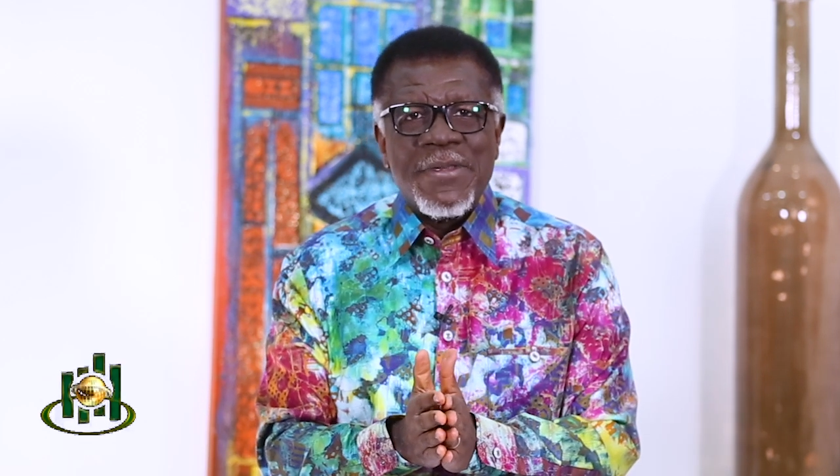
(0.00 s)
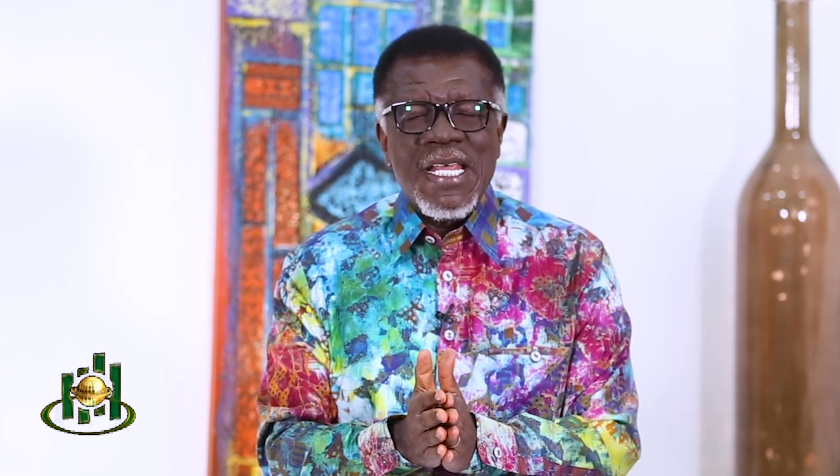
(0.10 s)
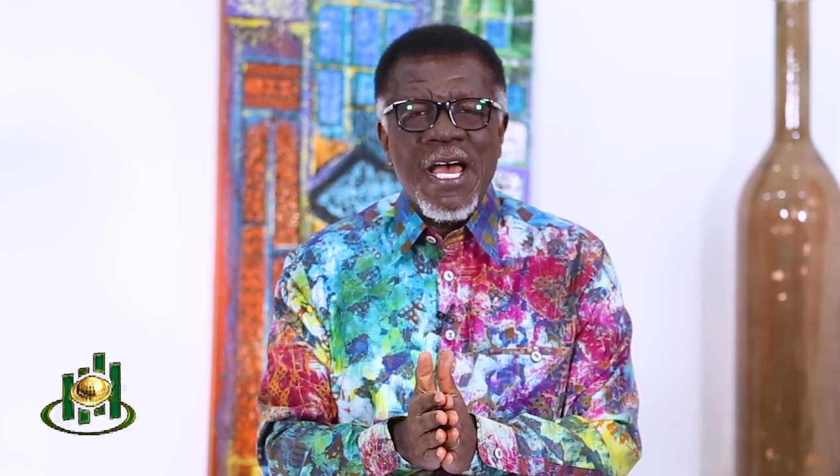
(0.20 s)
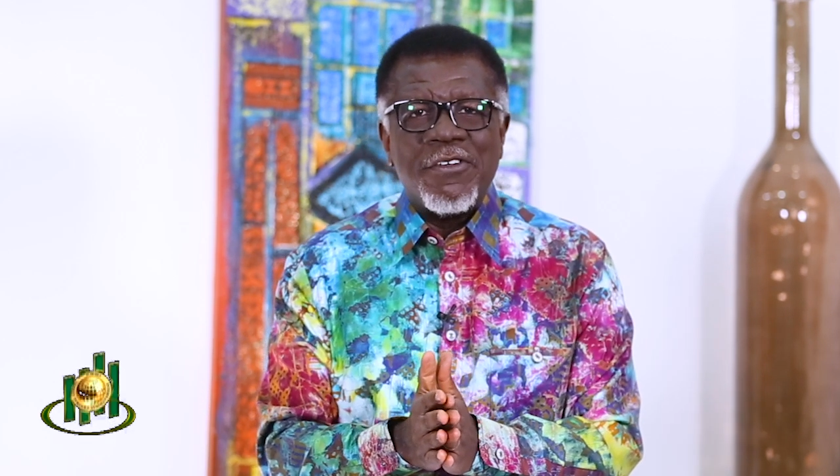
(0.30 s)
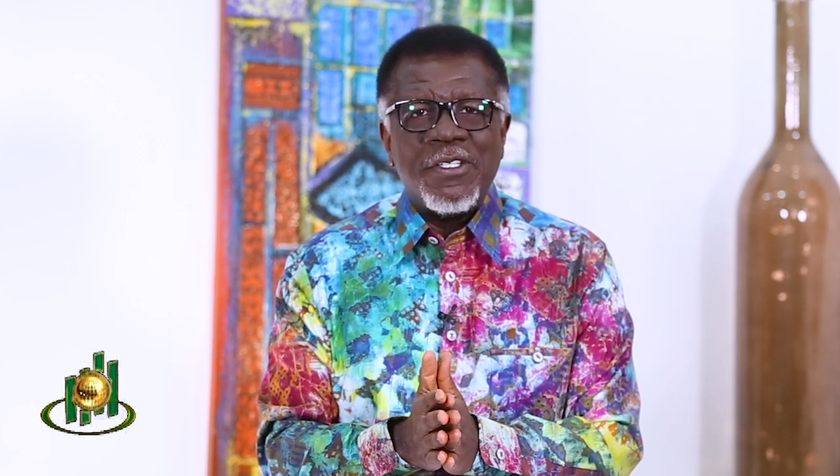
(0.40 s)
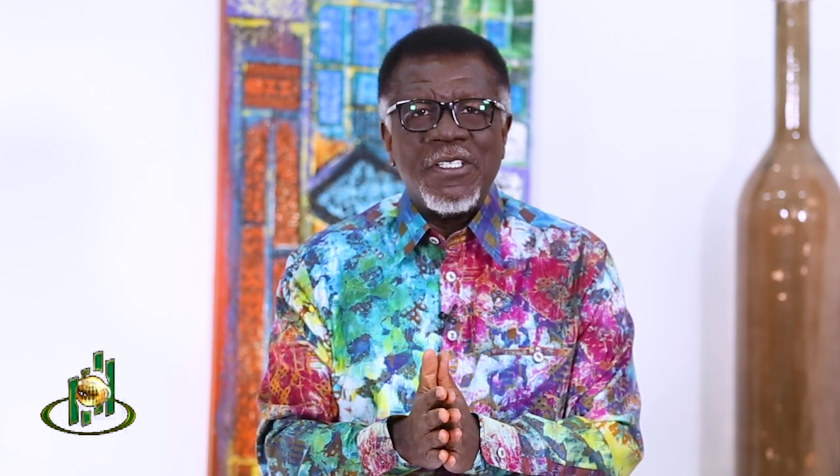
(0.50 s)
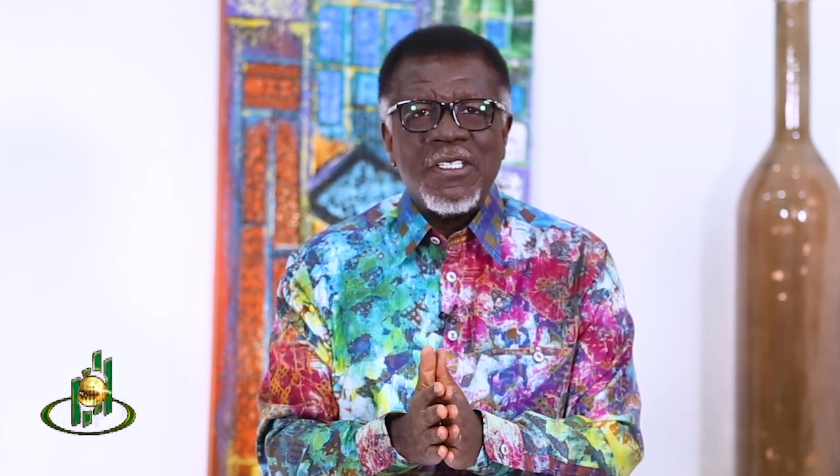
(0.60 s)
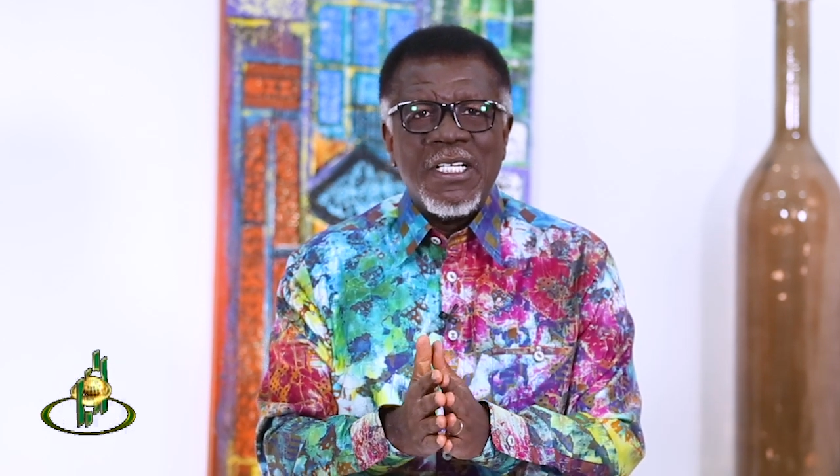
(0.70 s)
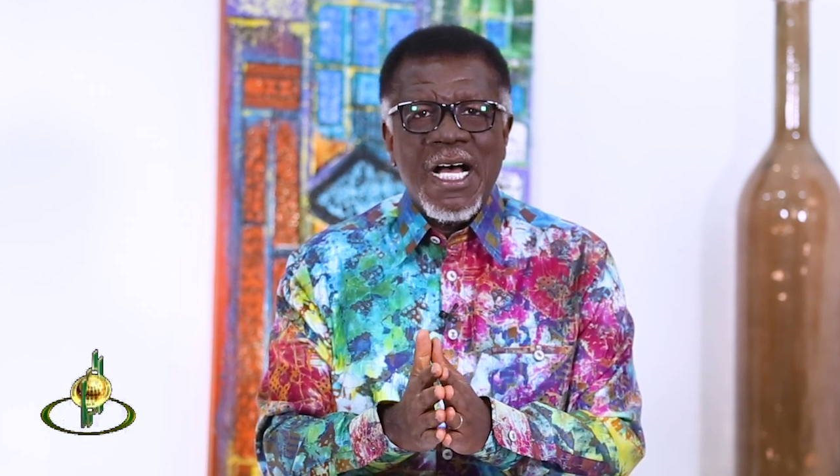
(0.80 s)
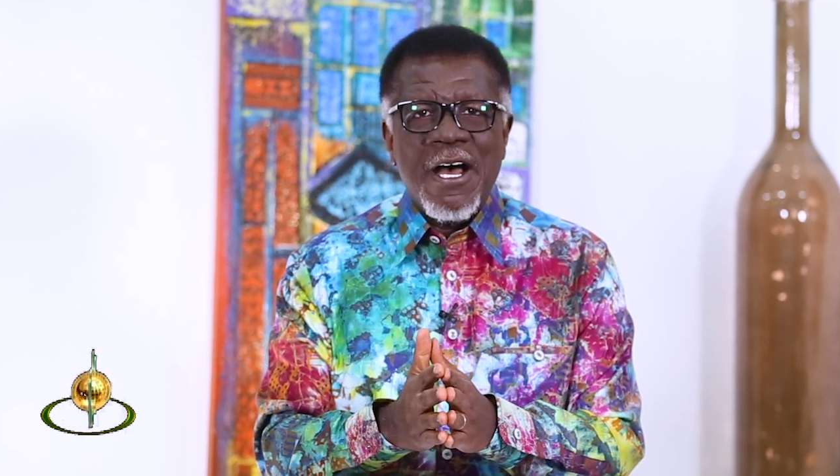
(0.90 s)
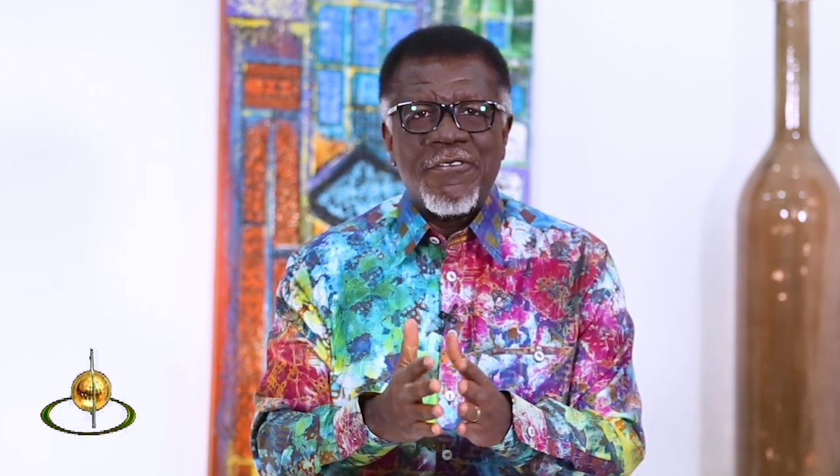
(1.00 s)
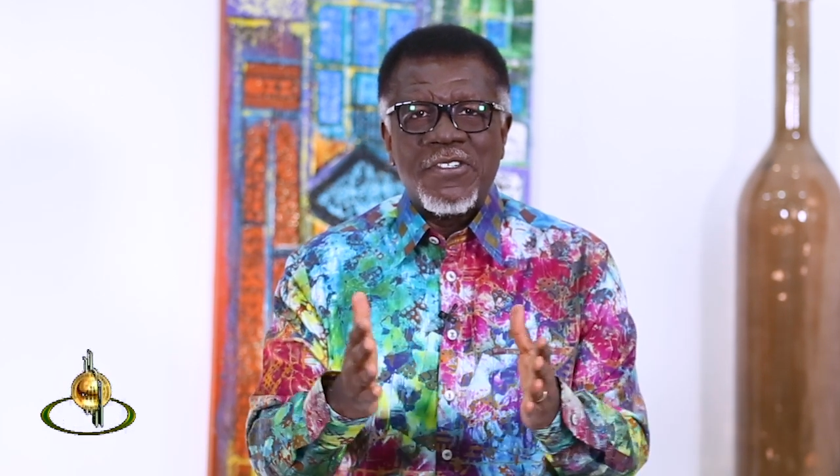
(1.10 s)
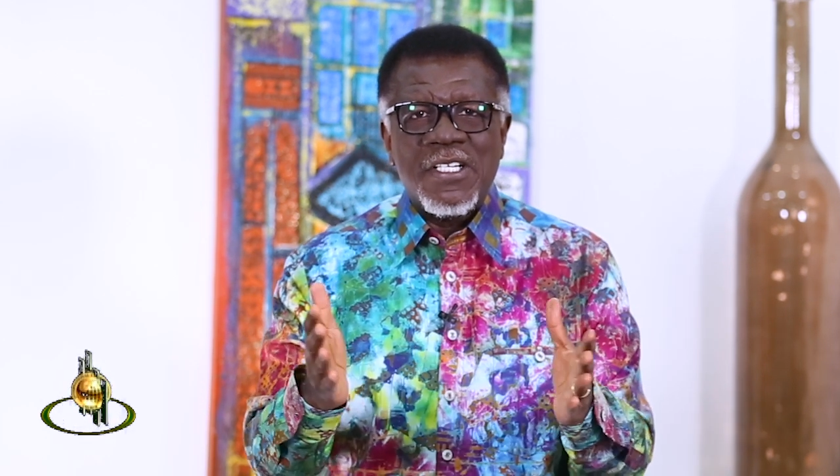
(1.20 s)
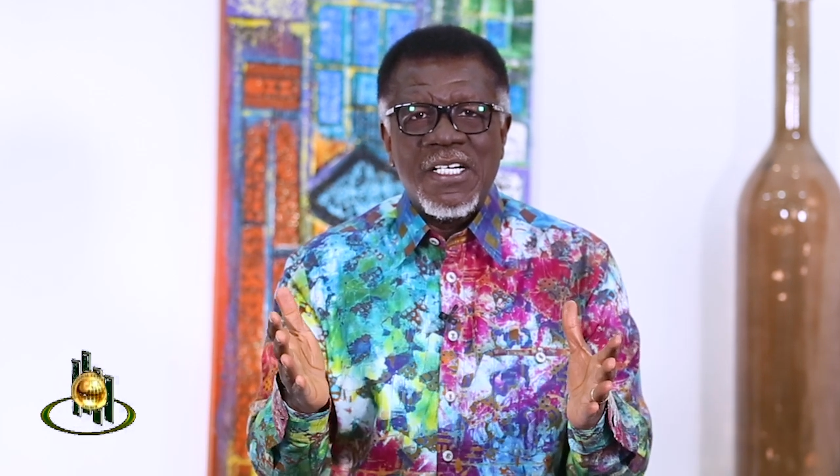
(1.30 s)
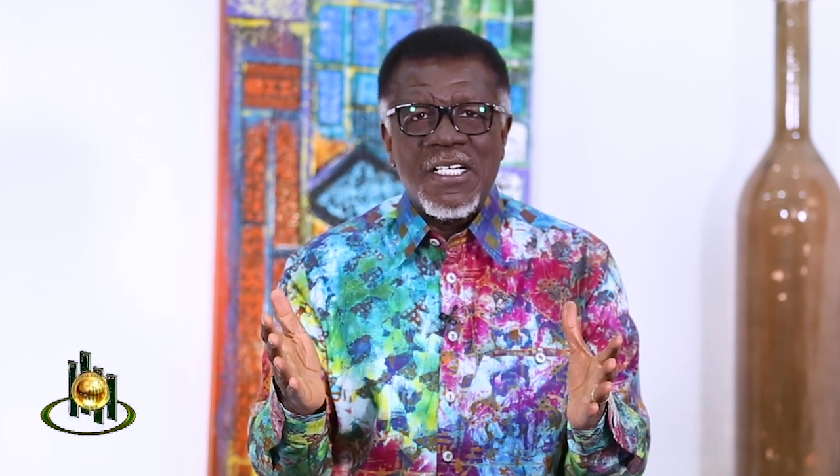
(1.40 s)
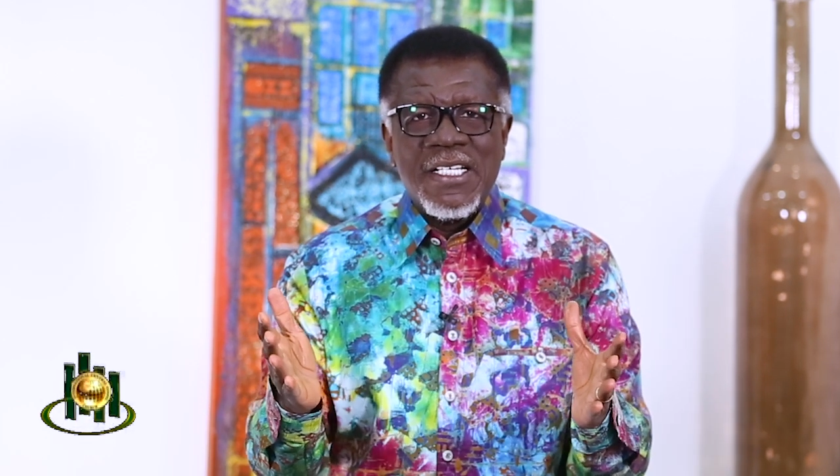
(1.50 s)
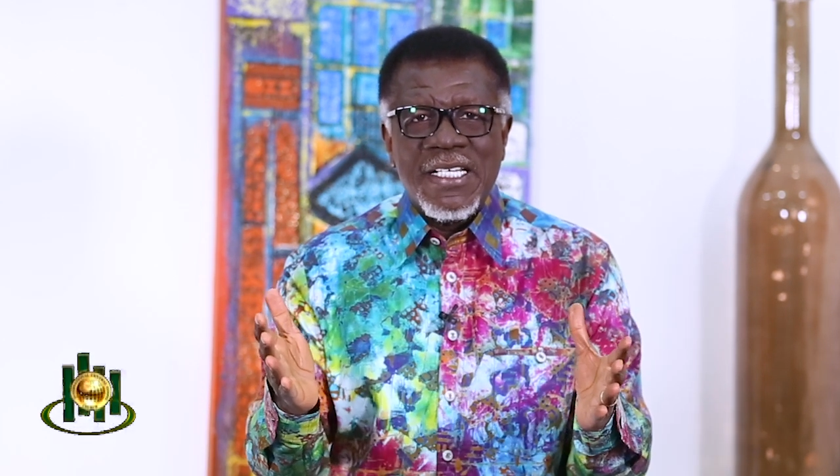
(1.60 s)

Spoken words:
devil after